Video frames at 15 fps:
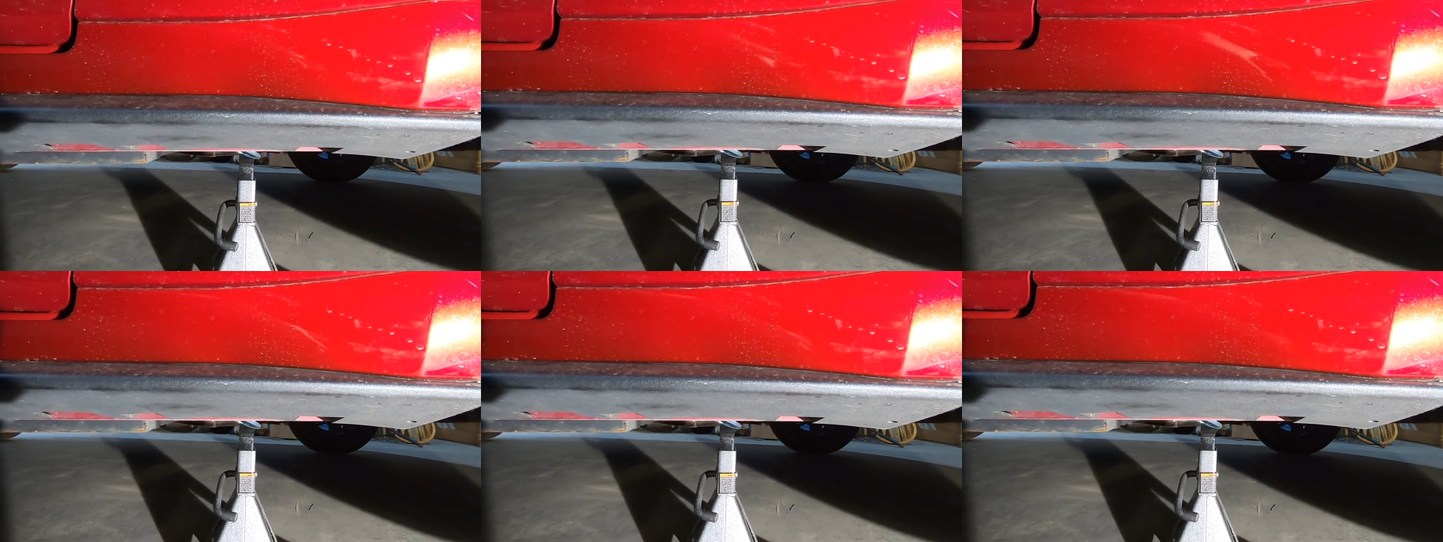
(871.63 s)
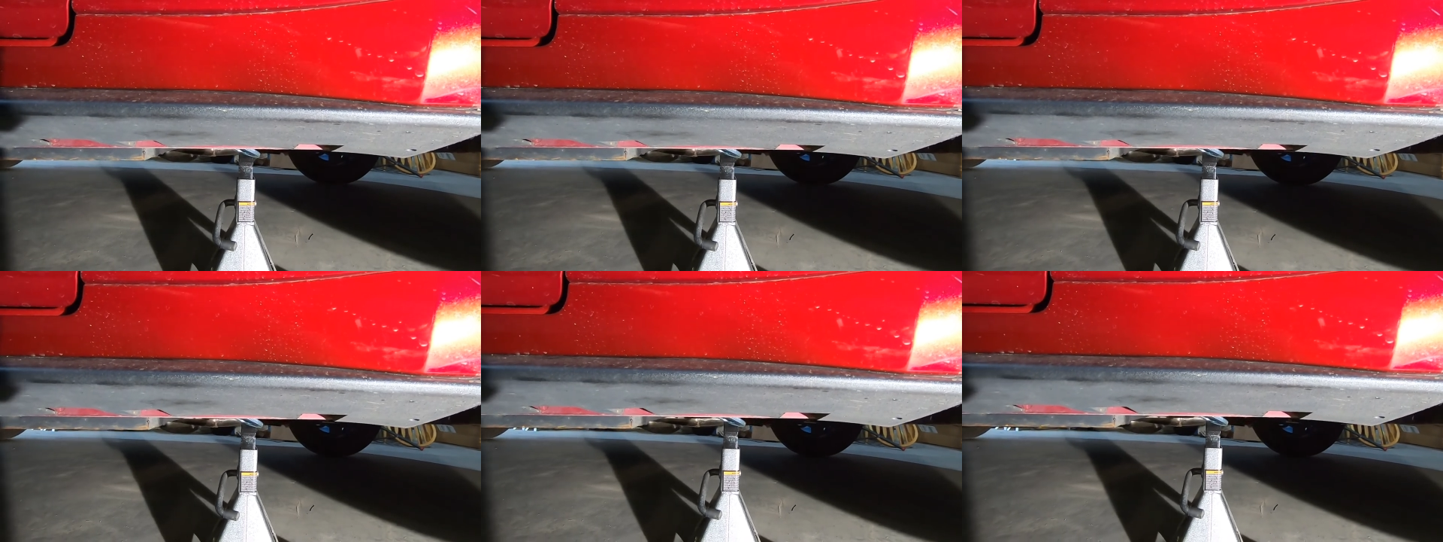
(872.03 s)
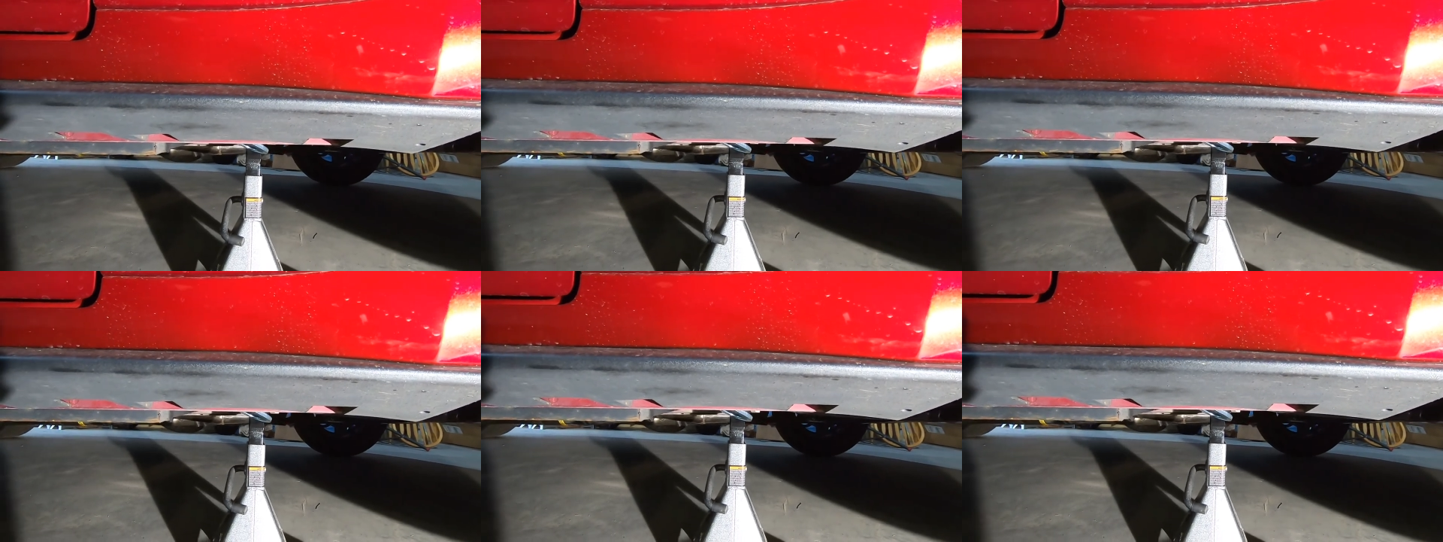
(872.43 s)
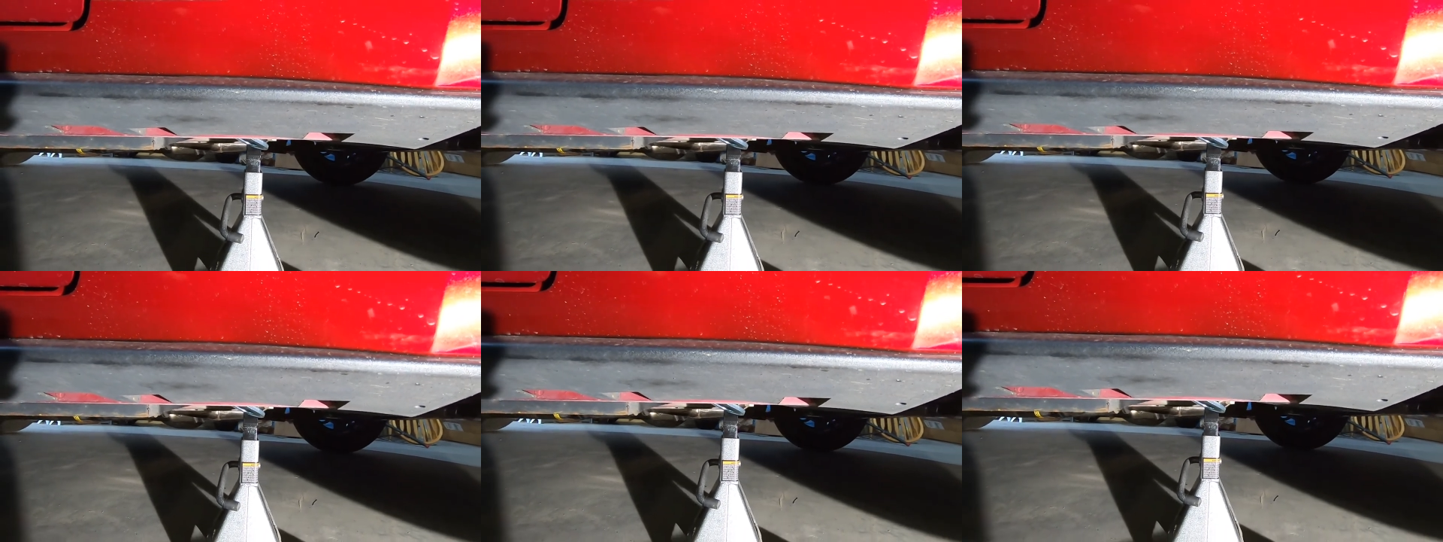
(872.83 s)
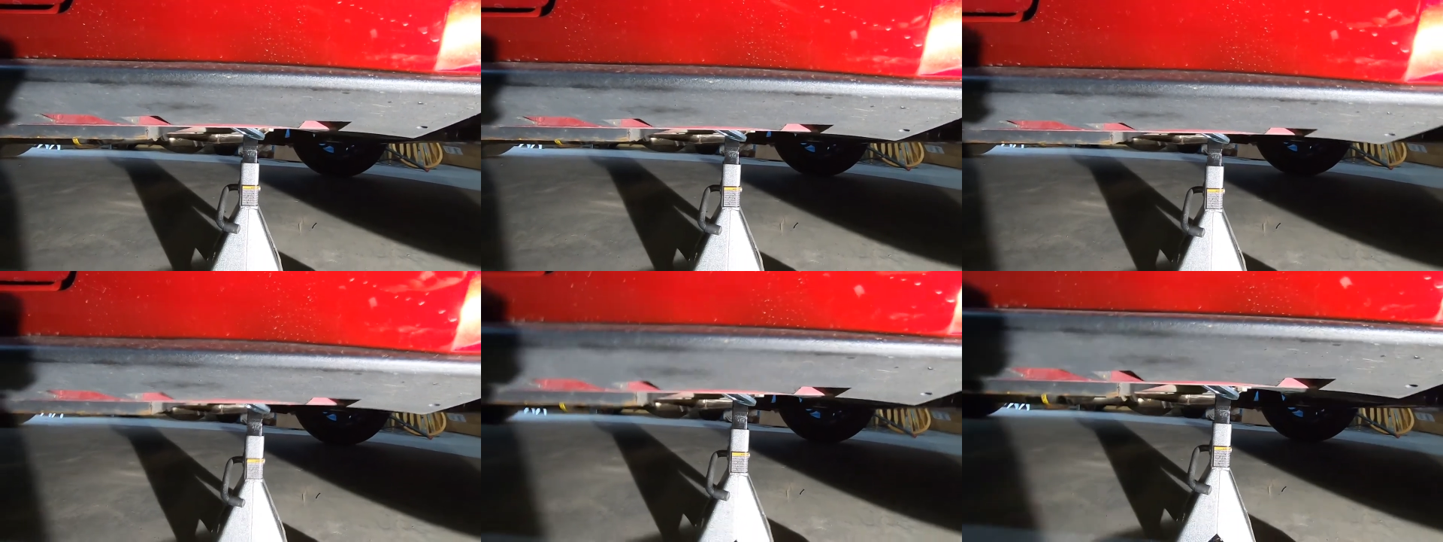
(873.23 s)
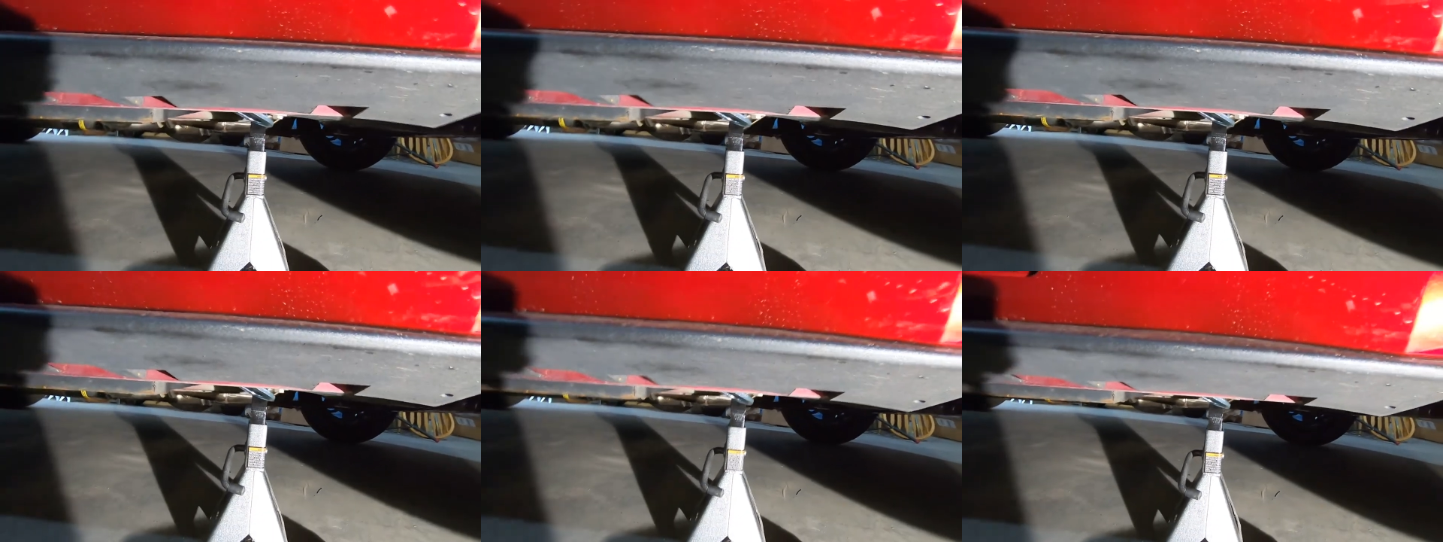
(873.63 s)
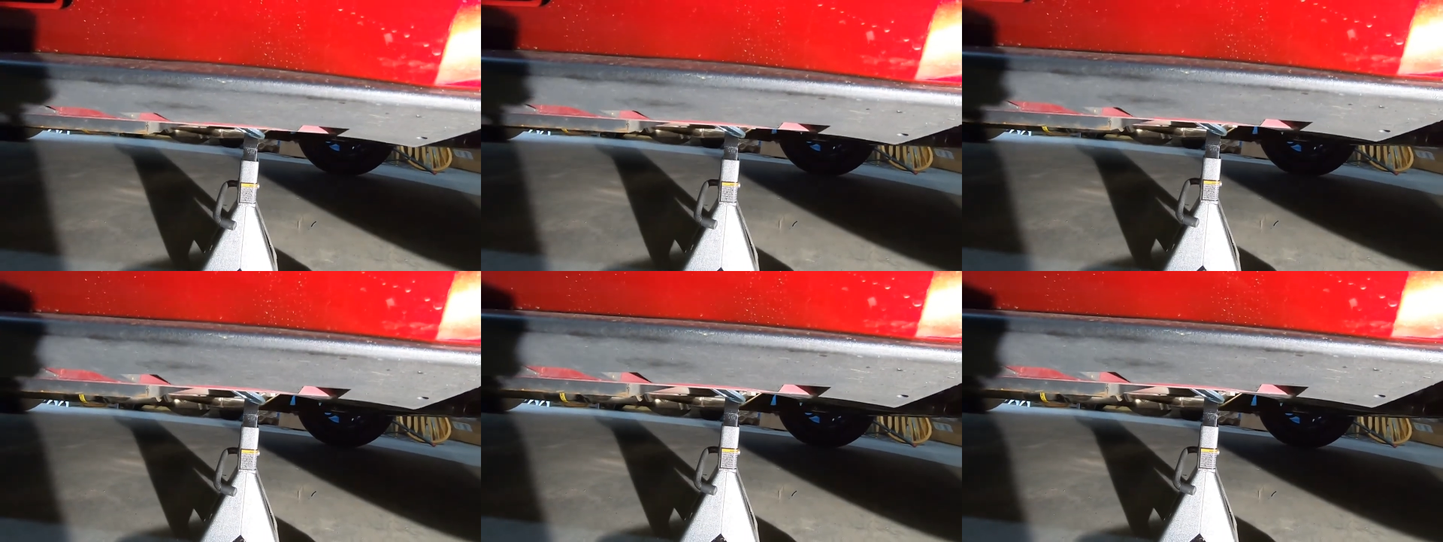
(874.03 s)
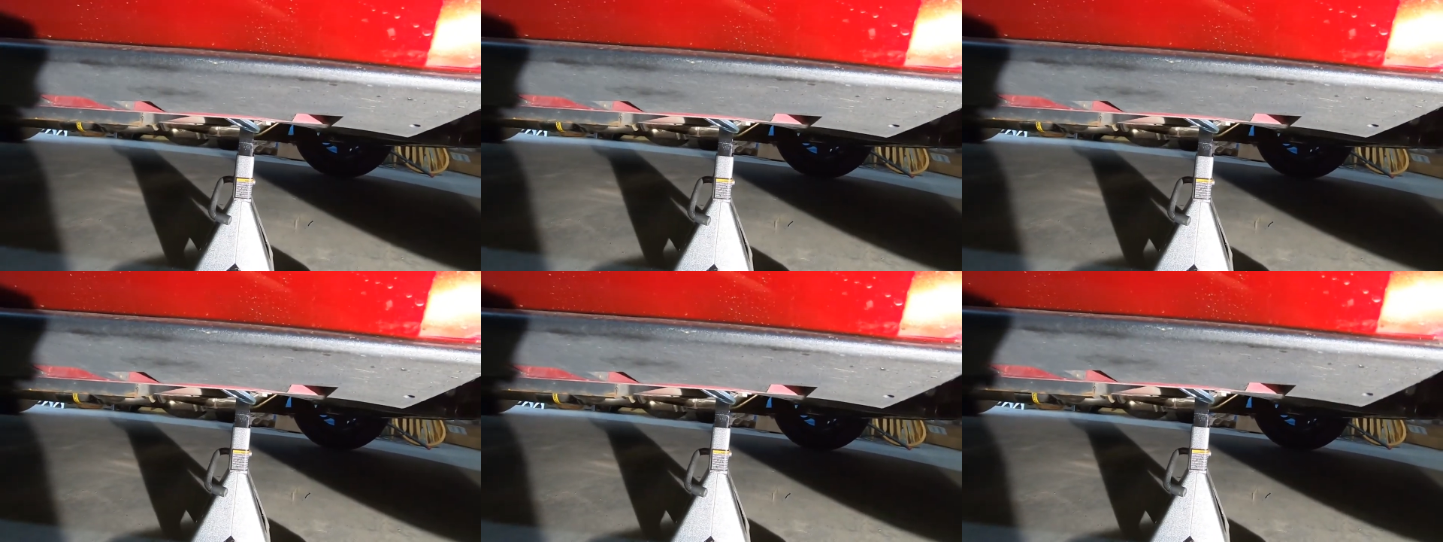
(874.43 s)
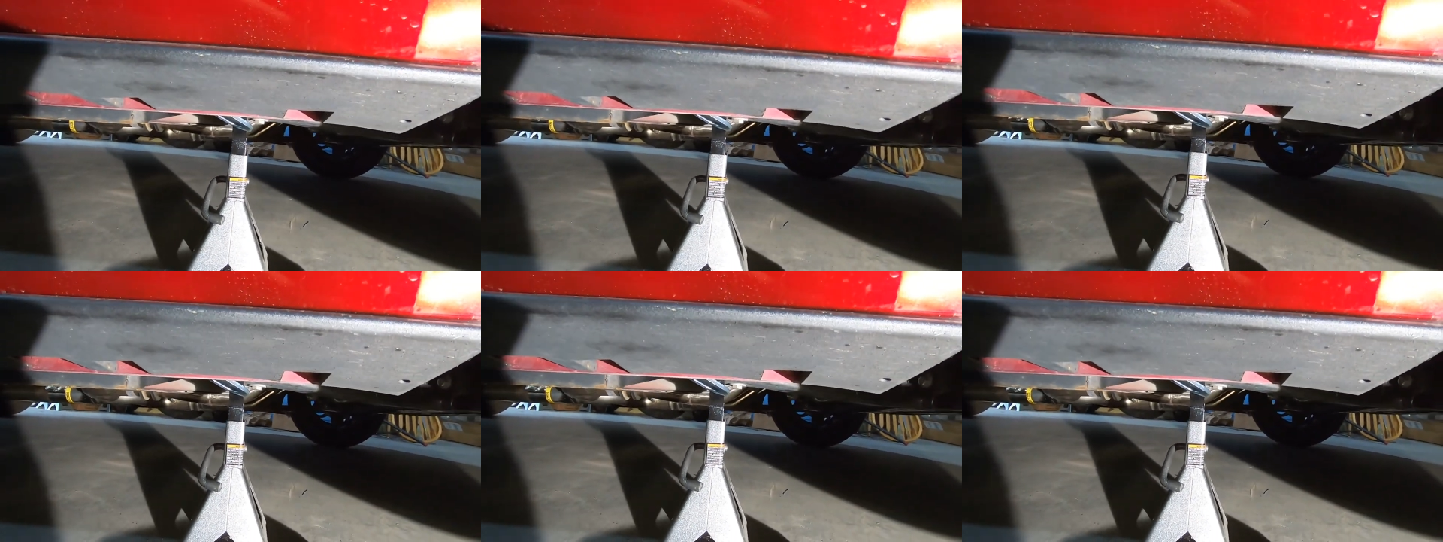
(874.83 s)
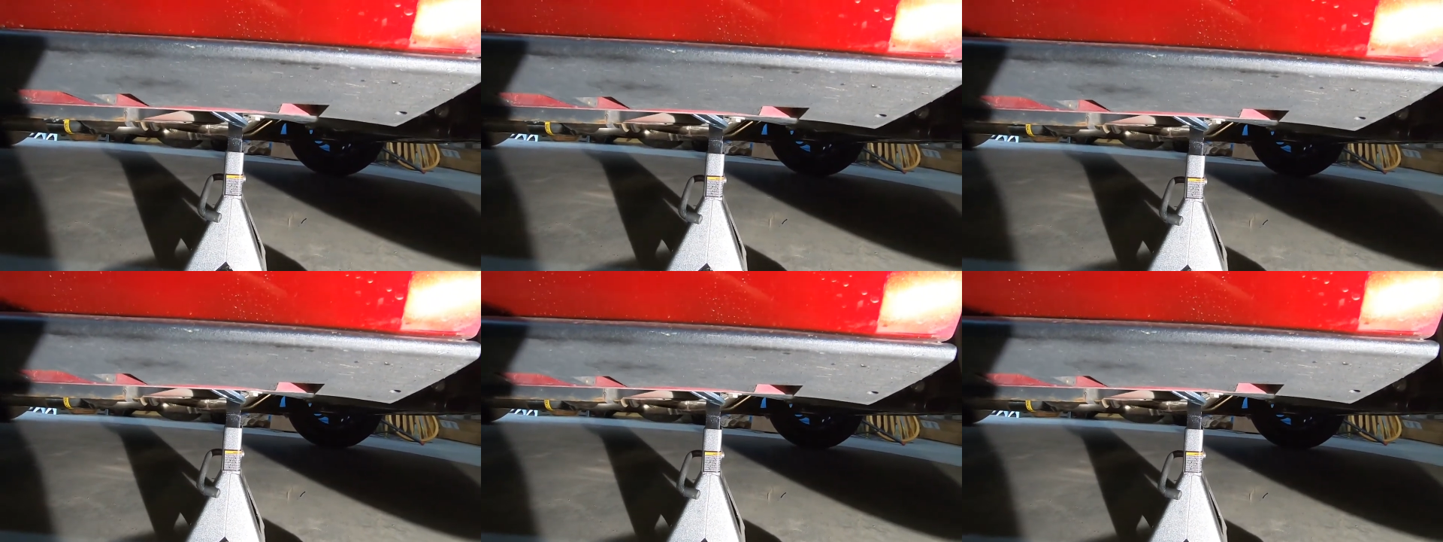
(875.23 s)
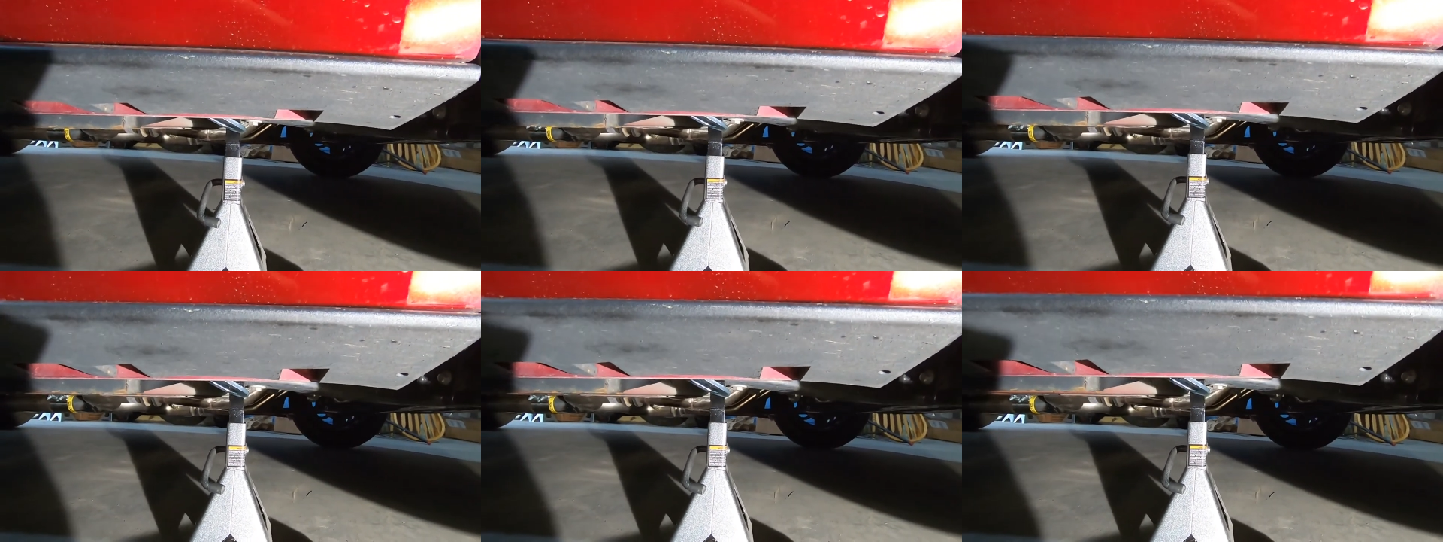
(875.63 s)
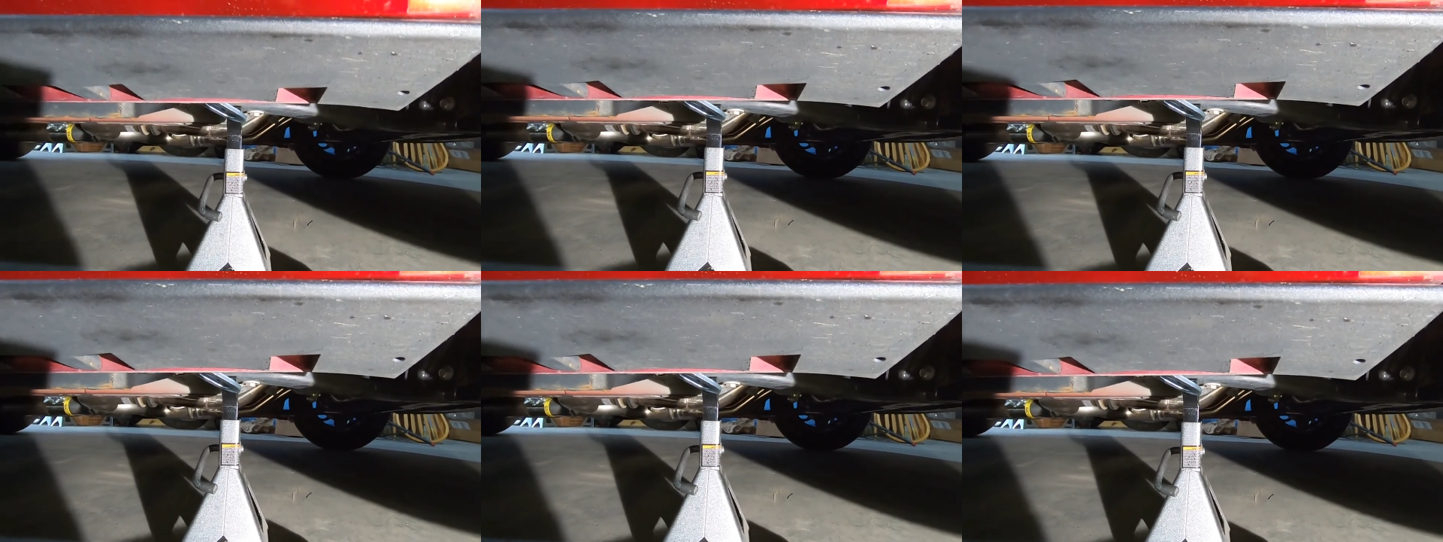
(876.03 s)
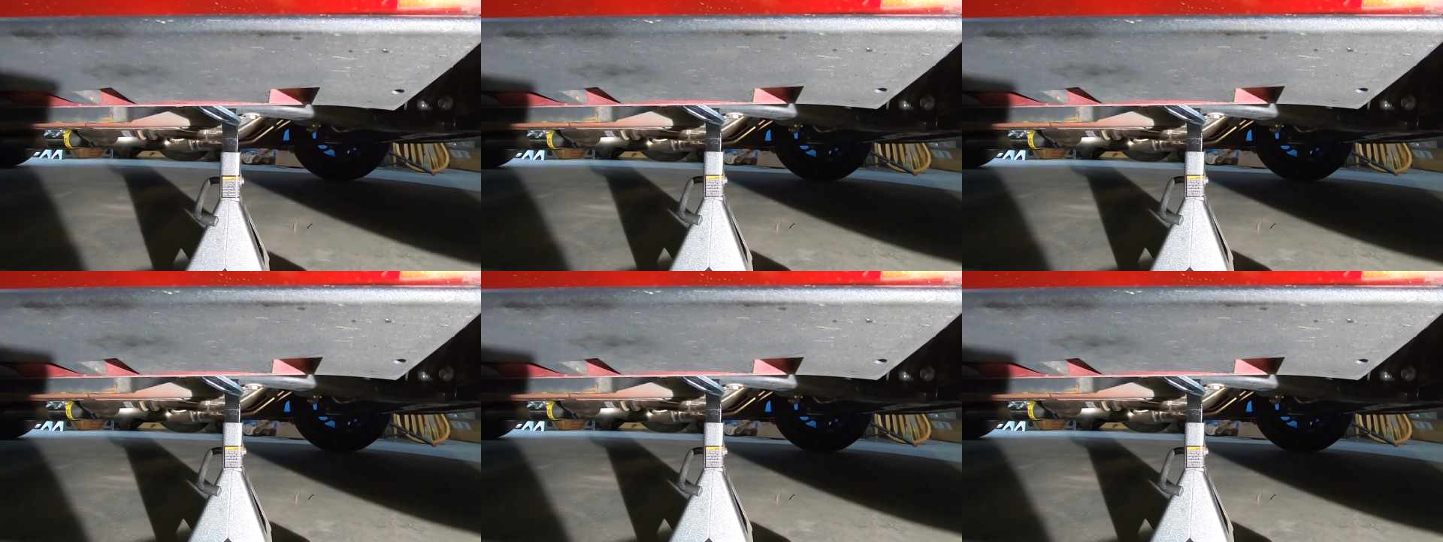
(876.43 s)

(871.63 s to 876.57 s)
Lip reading: Nobody's mouth can be seen.